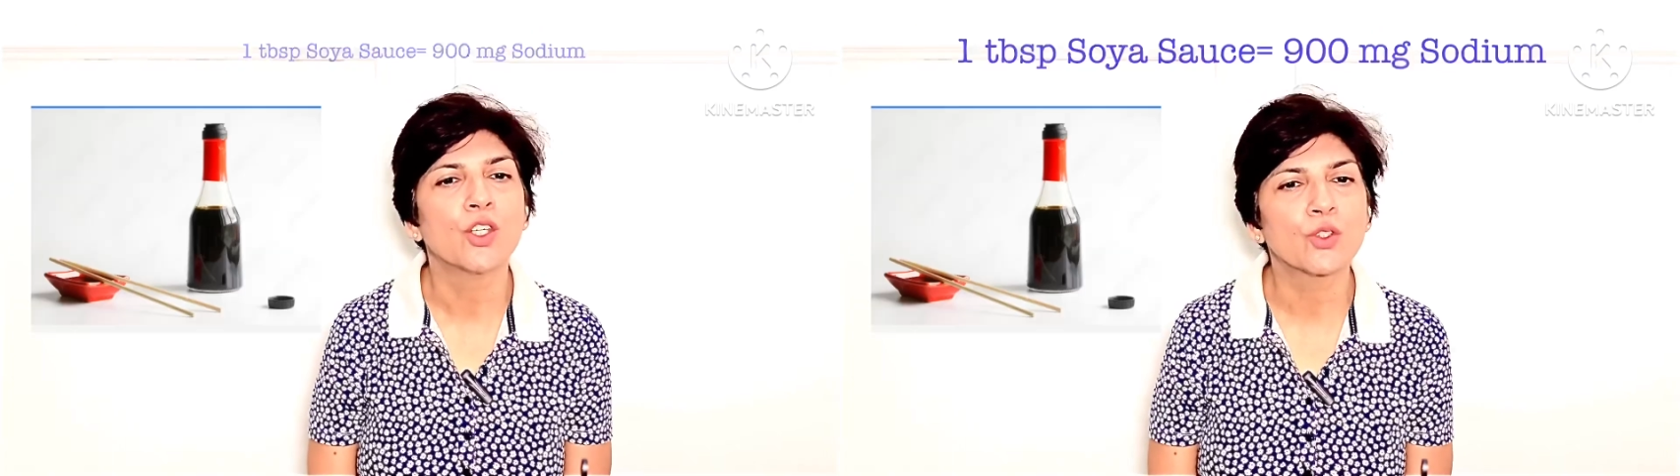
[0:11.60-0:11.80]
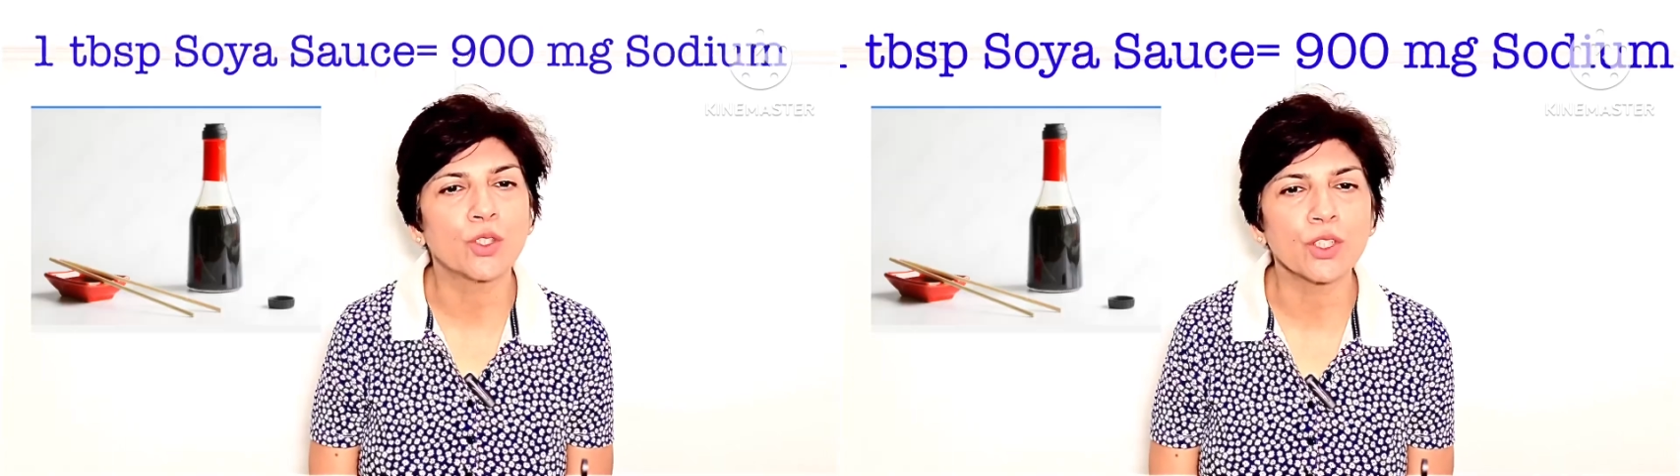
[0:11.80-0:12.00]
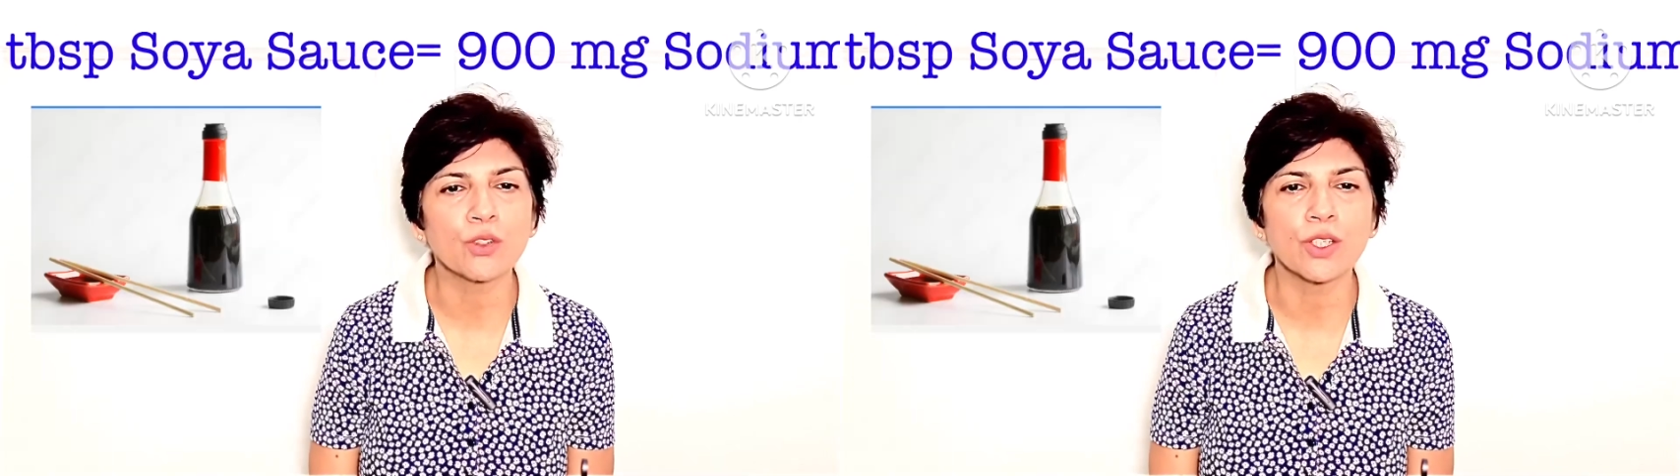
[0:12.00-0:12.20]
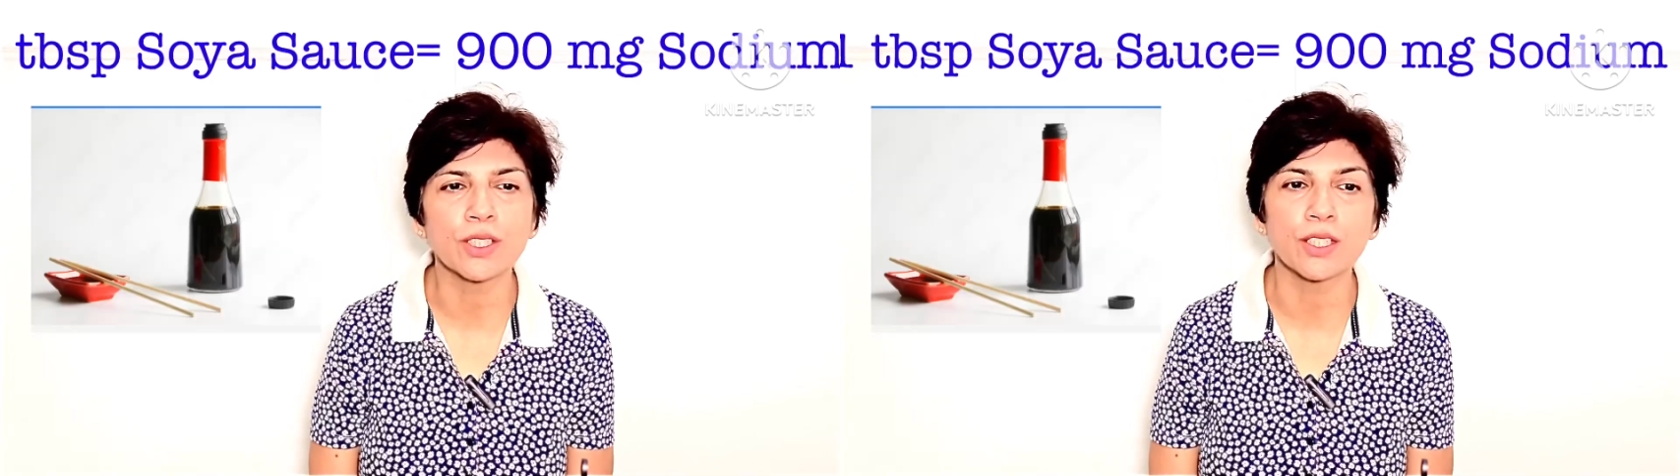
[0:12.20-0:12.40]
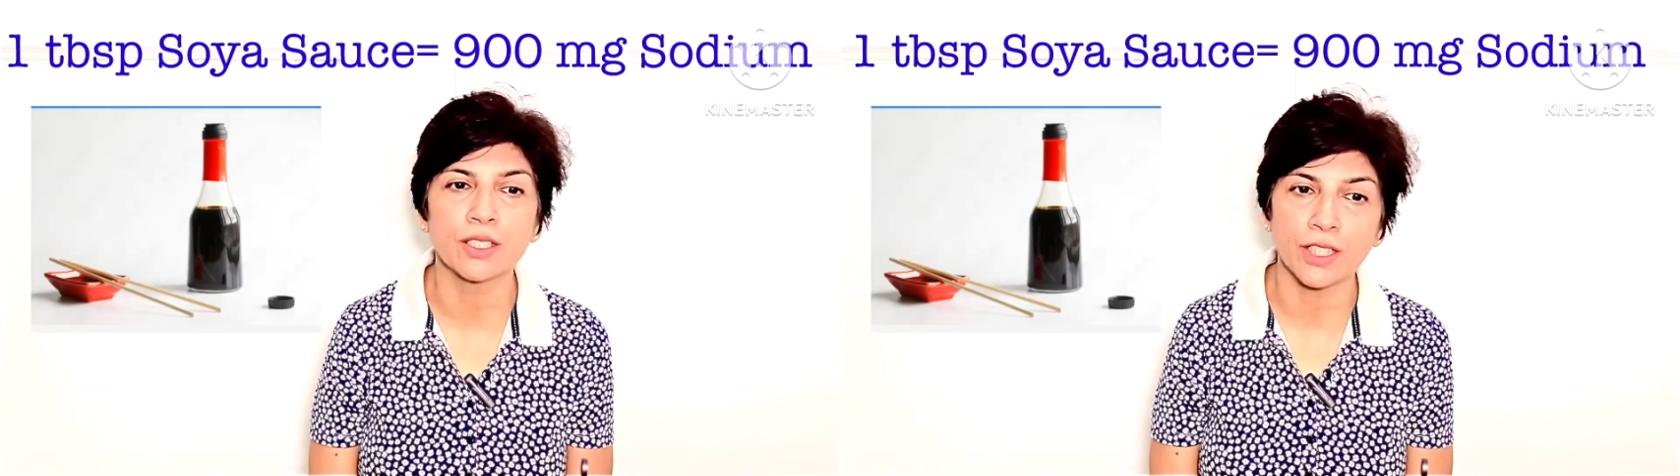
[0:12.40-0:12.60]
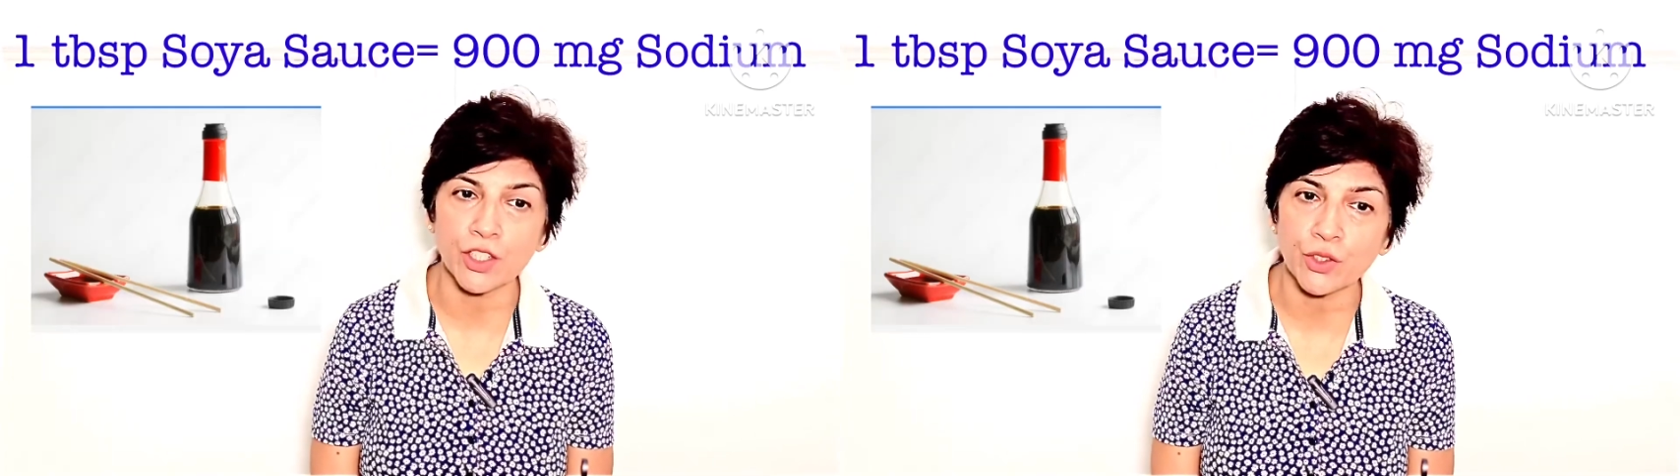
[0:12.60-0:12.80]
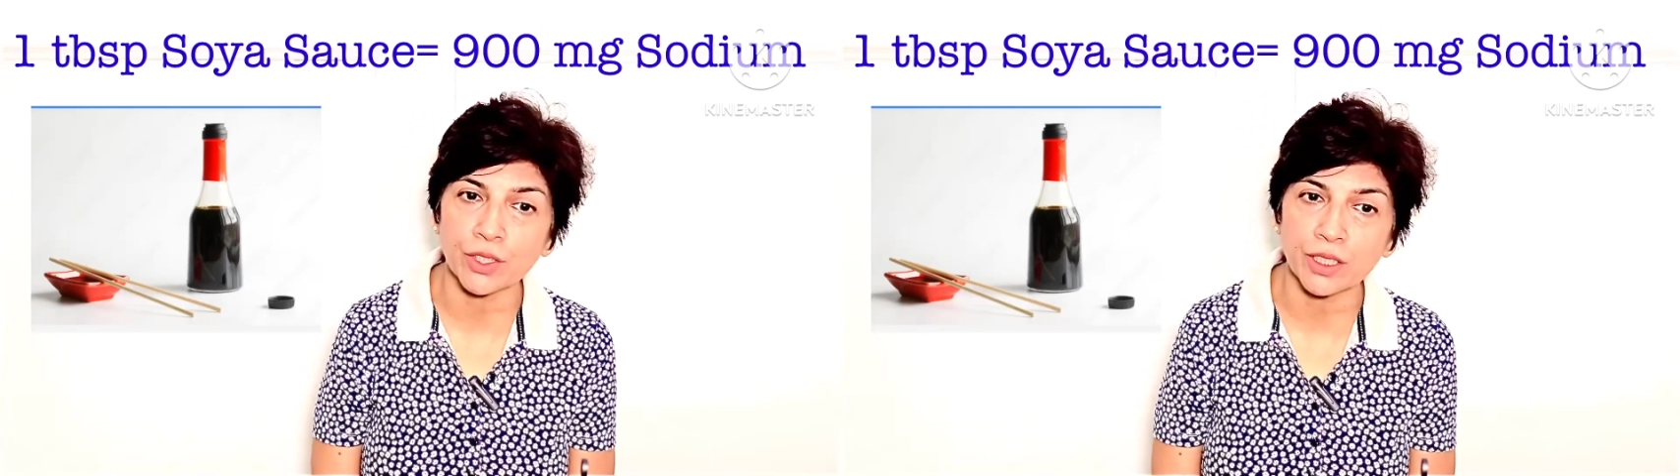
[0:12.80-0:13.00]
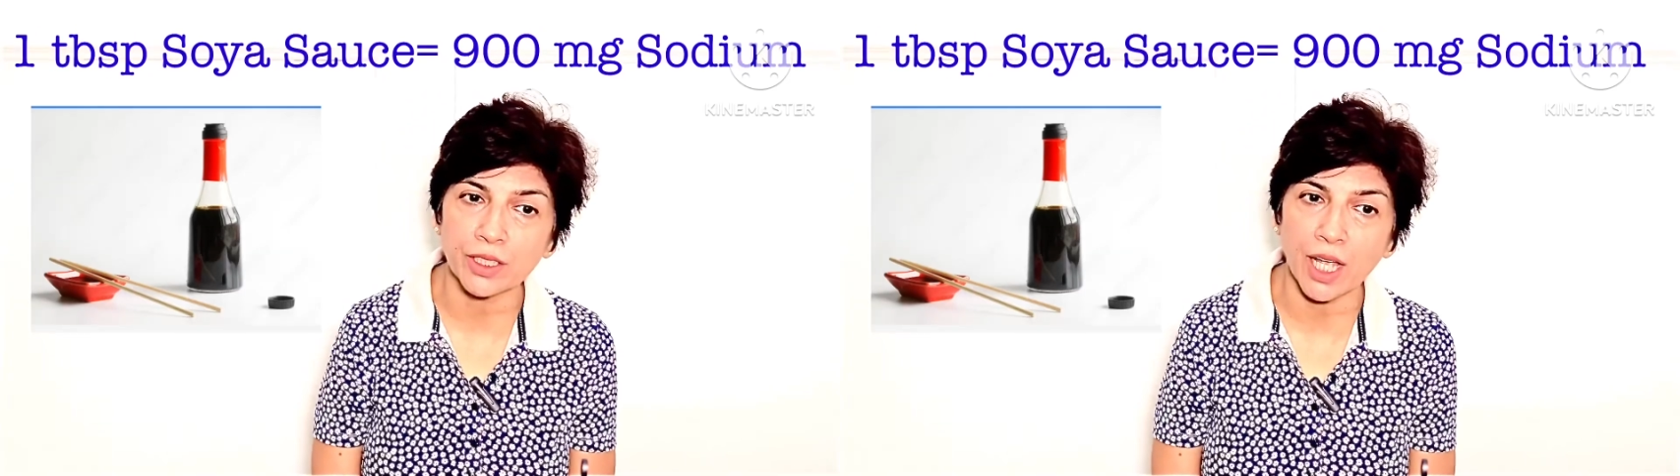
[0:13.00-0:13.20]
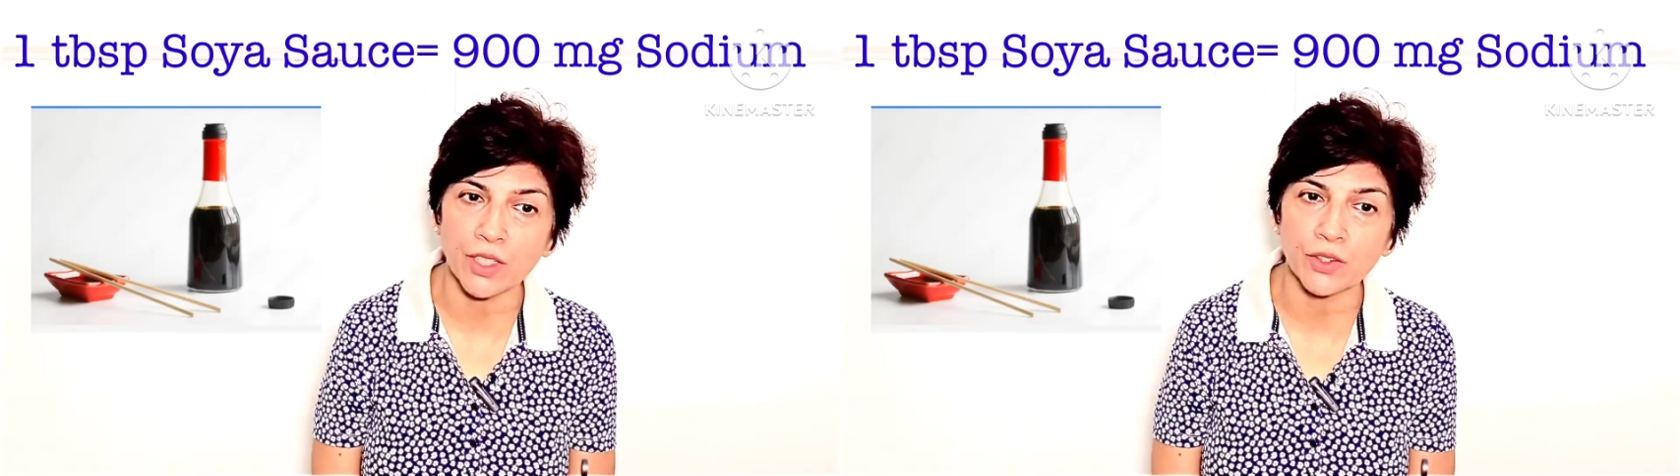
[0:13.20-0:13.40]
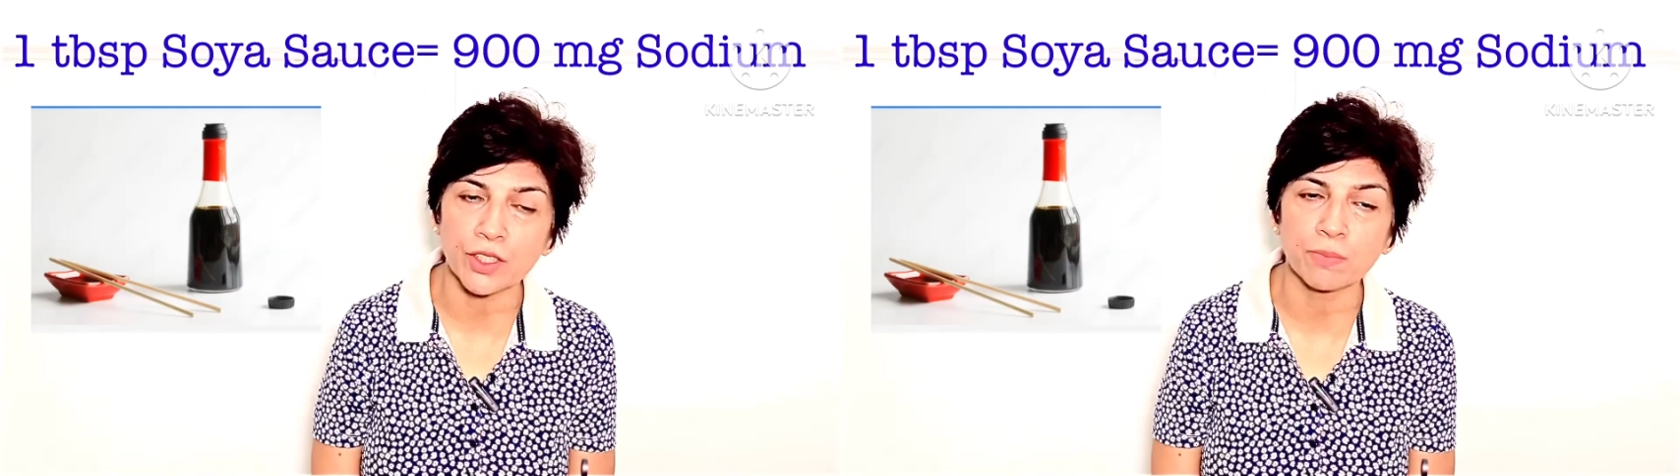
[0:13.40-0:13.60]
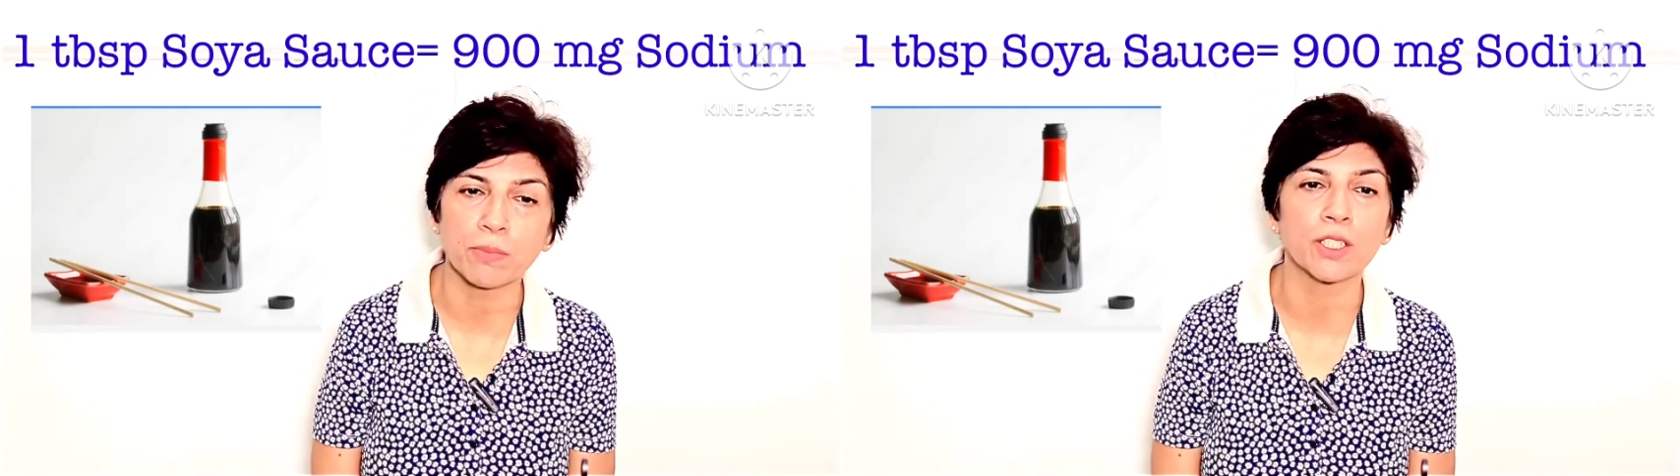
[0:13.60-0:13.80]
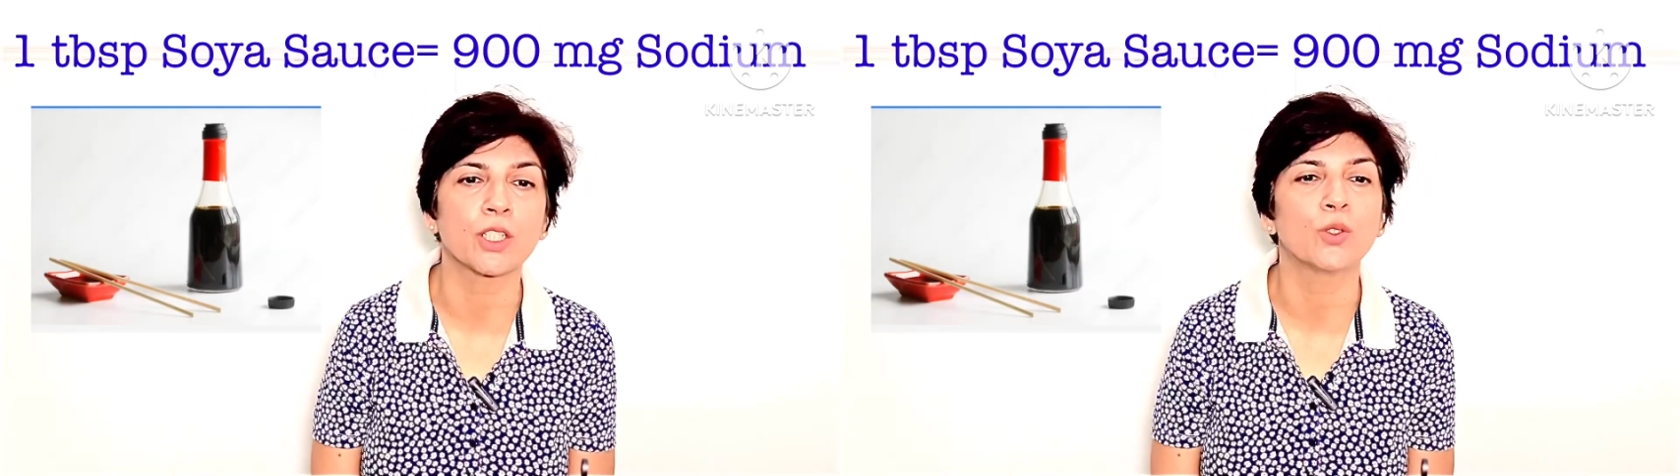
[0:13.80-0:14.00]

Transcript: Soy sauce has less sugar and calories but